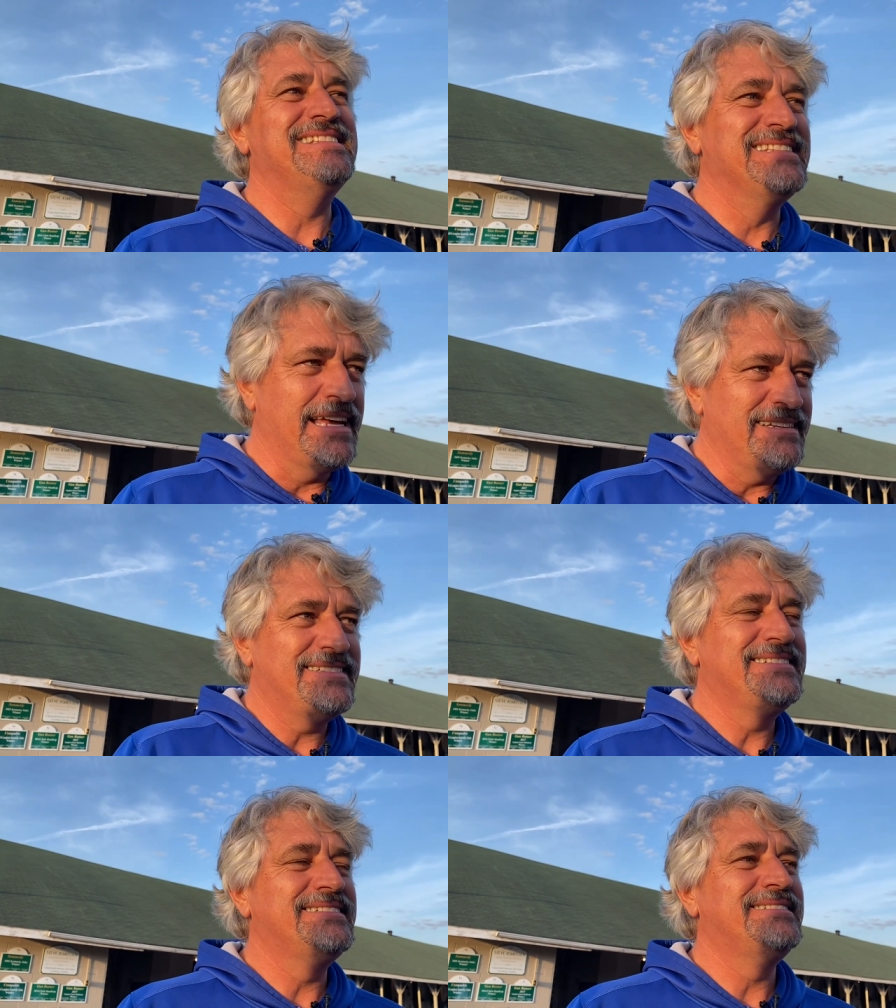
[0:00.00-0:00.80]
like,
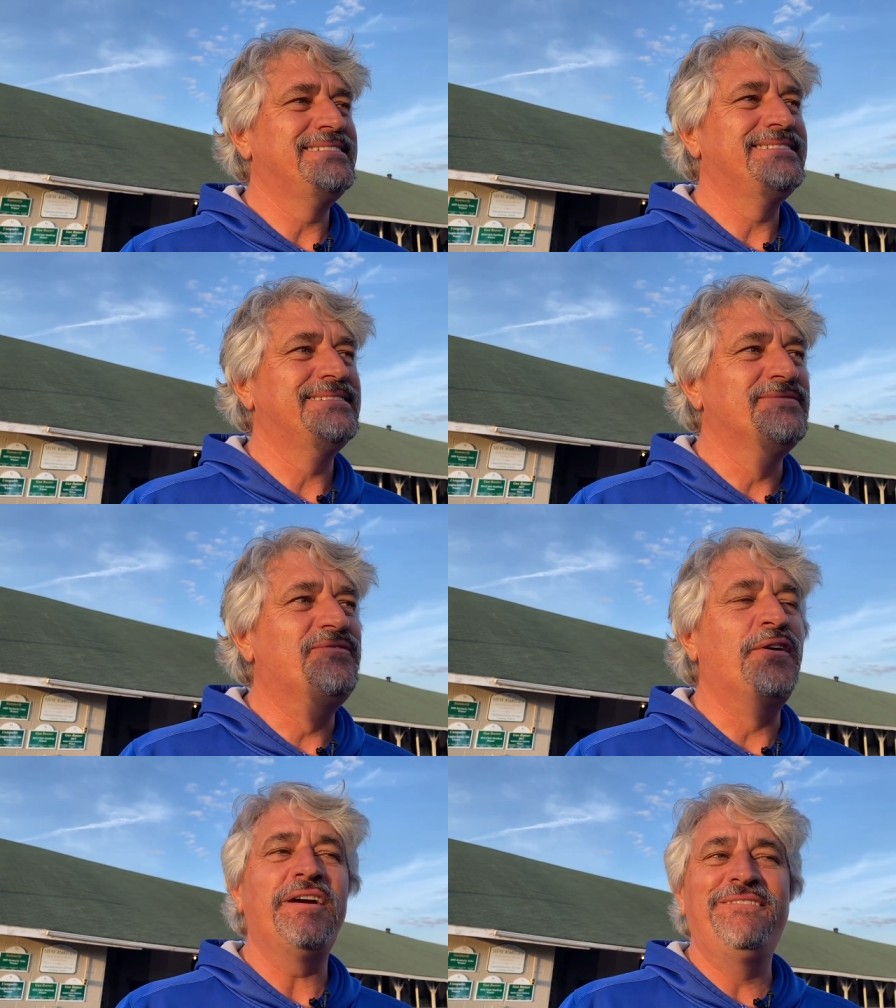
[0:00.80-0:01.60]

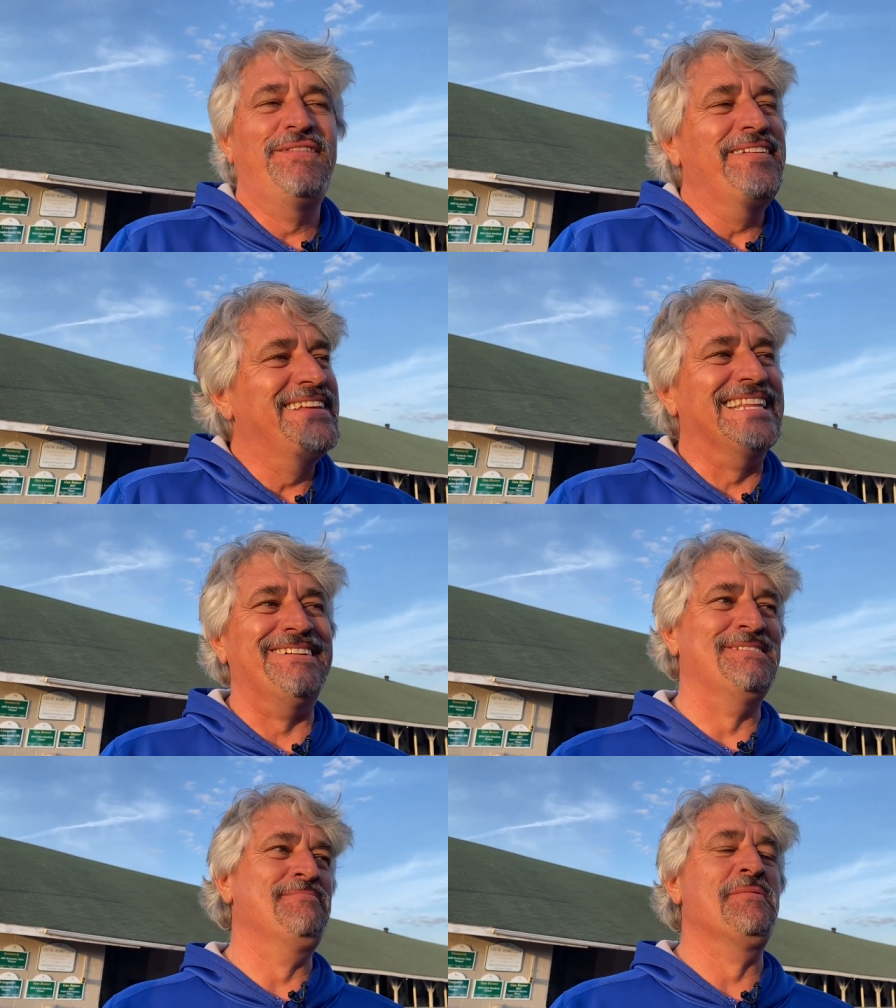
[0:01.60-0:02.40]
very vividly
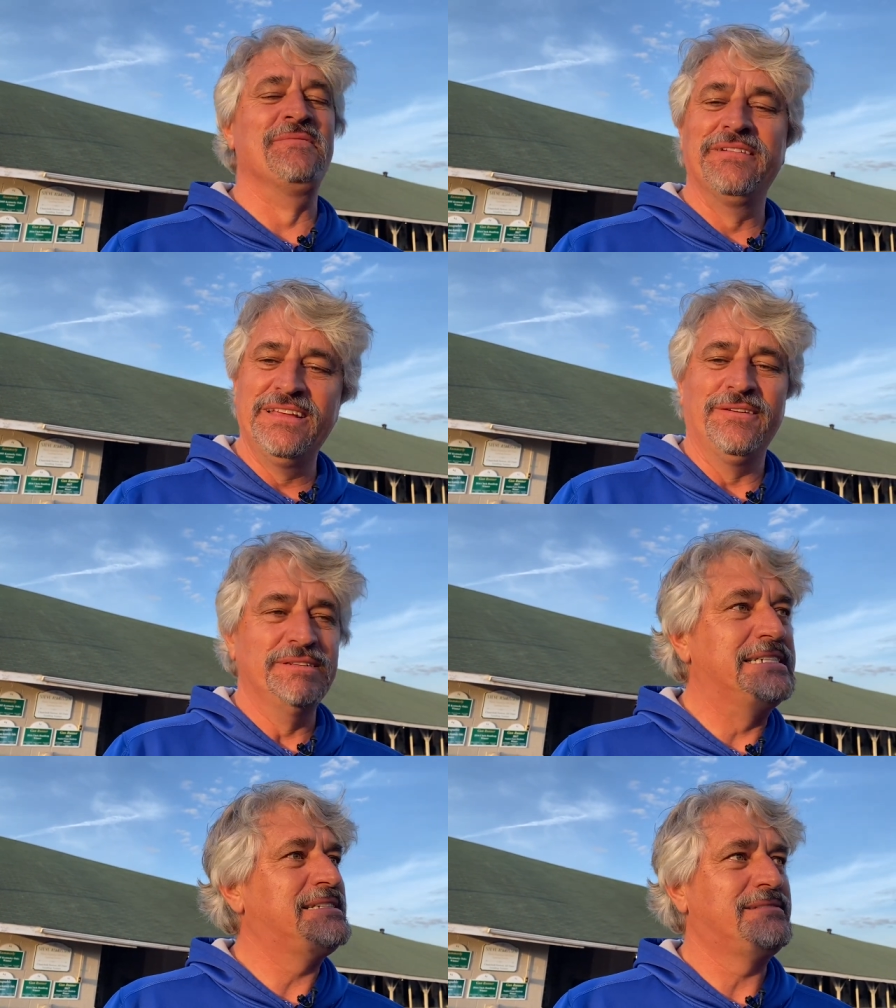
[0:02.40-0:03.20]
remember, you know,
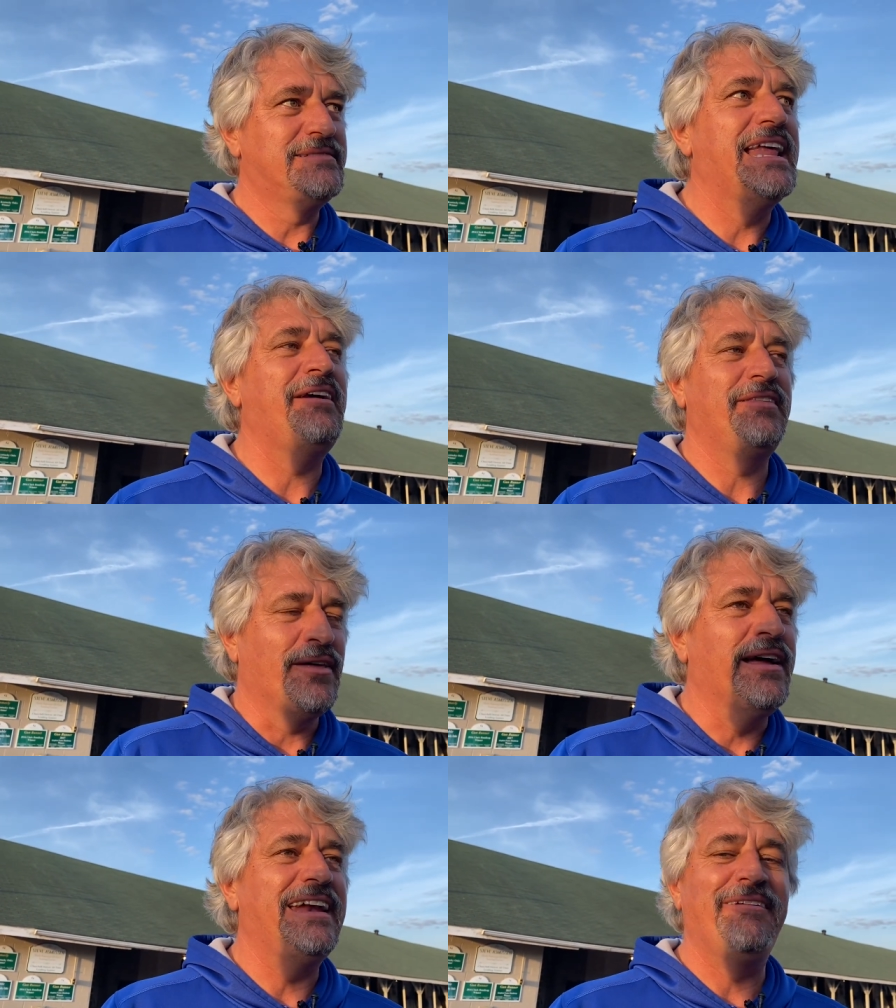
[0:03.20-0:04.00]
just
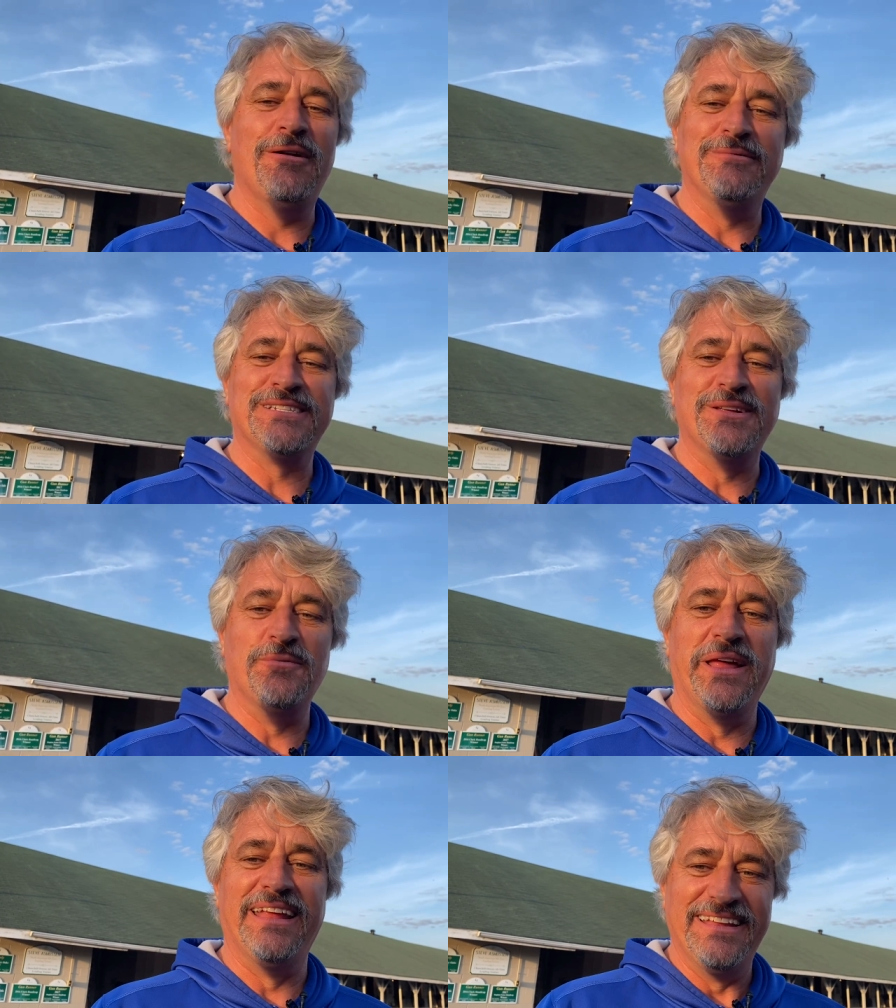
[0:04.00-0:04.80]
thought Nero was going
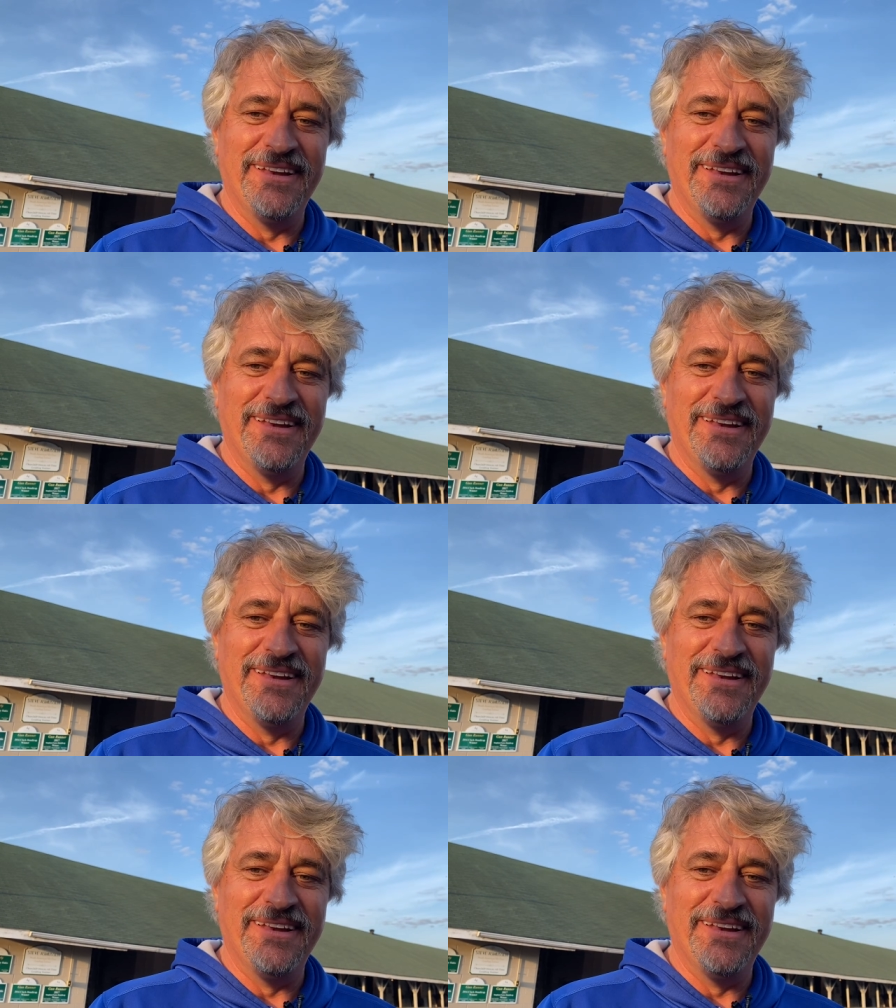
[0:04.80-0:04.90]
to win it,